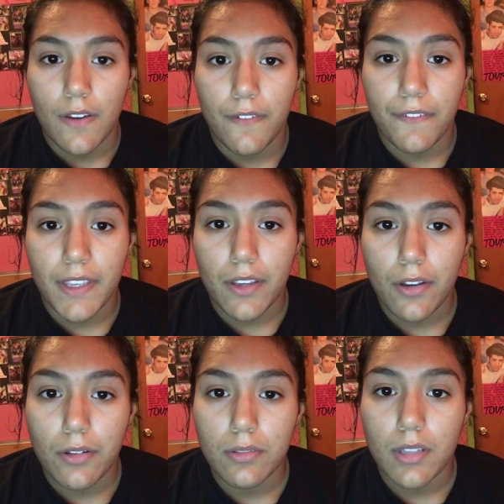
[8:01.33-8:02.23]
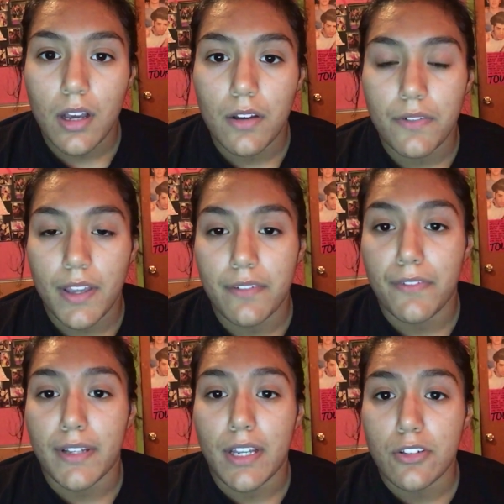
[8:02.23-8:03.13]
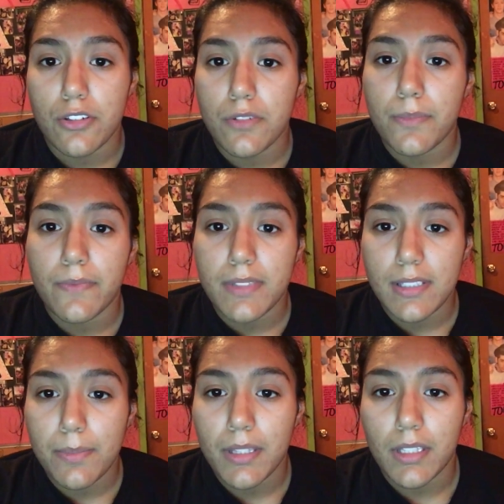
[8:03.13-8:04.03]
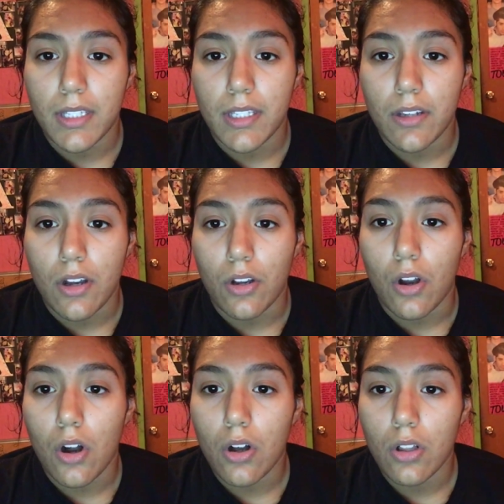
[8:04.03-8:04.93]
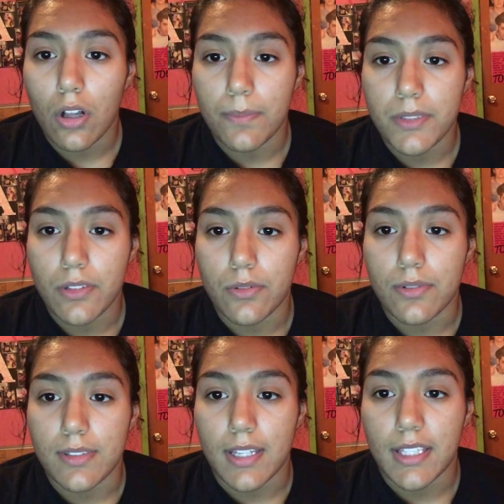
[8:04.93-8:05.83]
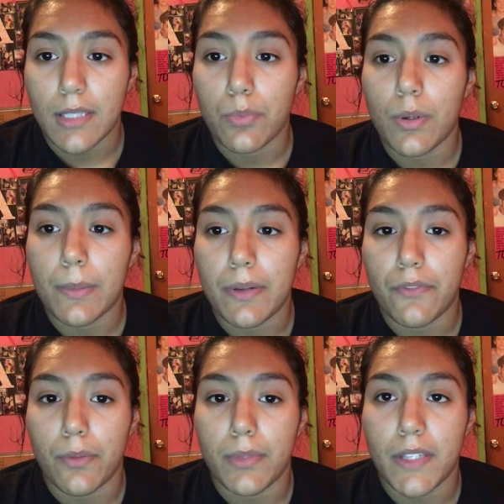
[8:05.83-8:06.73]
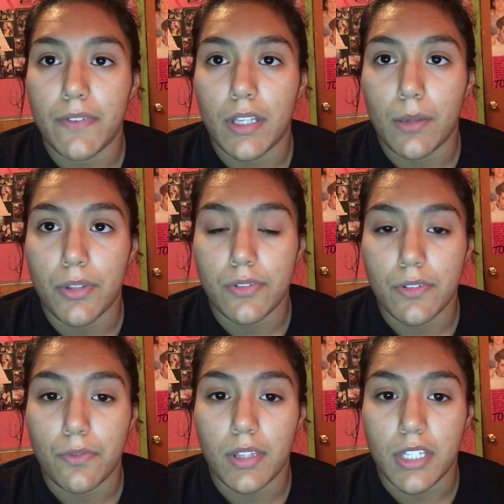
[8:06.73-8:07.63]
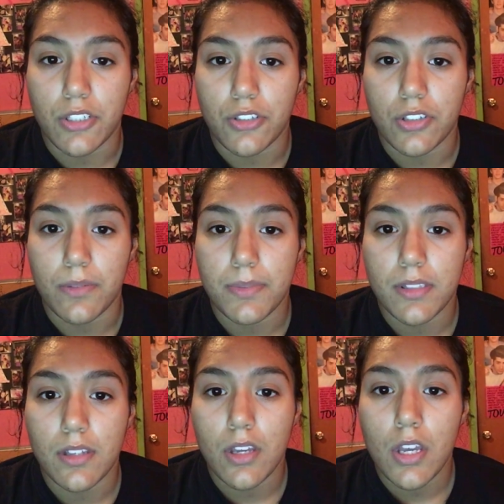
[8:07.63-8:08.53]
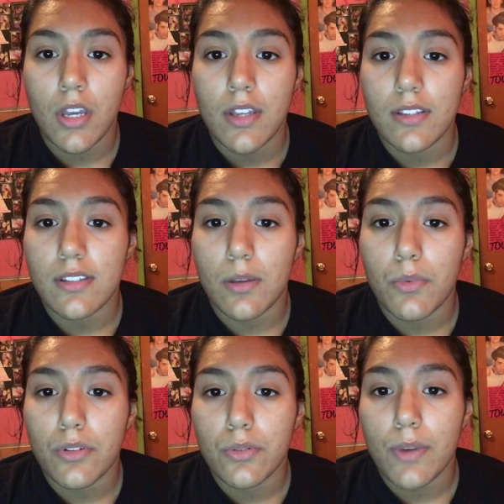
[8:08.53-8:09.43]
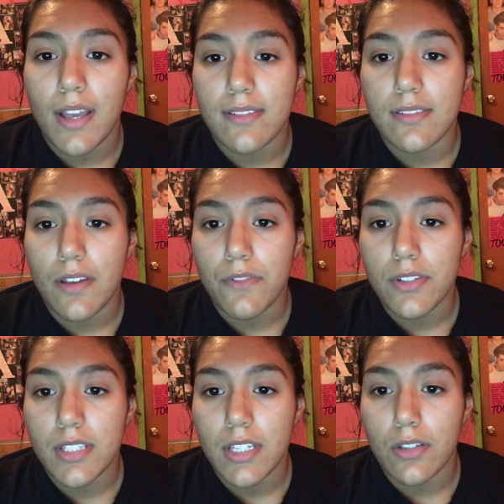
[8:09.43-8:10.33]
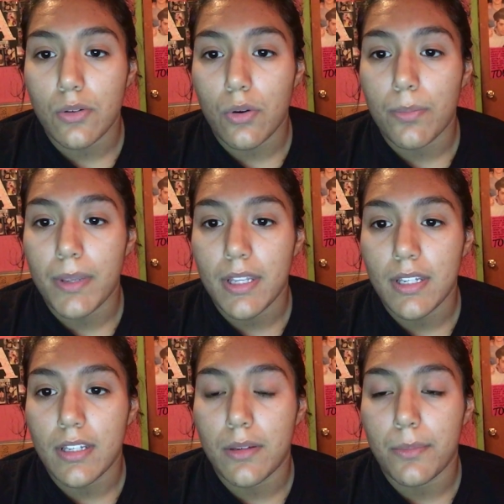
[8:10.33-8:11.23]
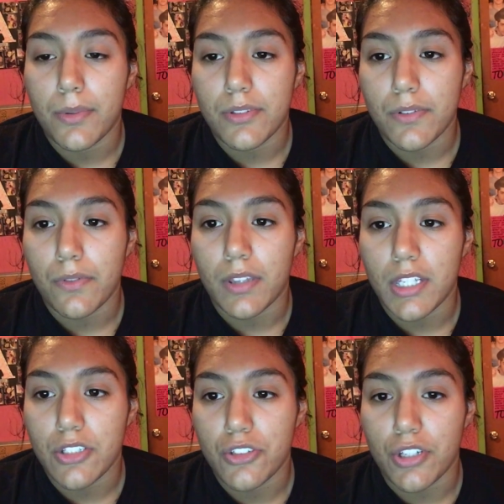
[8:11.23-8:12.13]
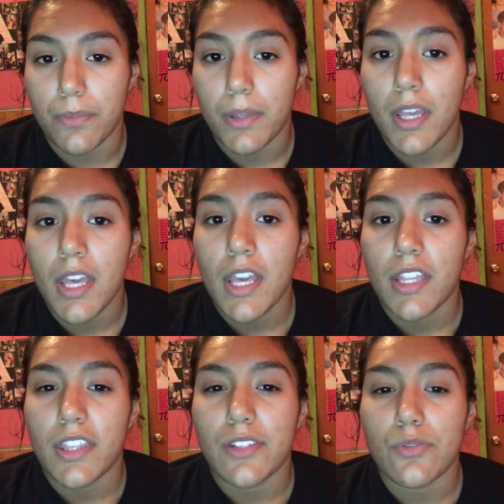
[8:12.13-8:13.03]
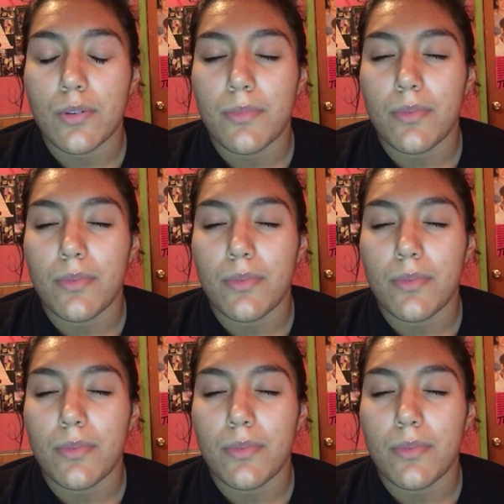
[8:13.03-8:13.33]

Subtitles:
Fear, love, and financial stability are all obstacles that keep women from leaving abusive relationships. To someone who has never seen or been in an abusive relationship, these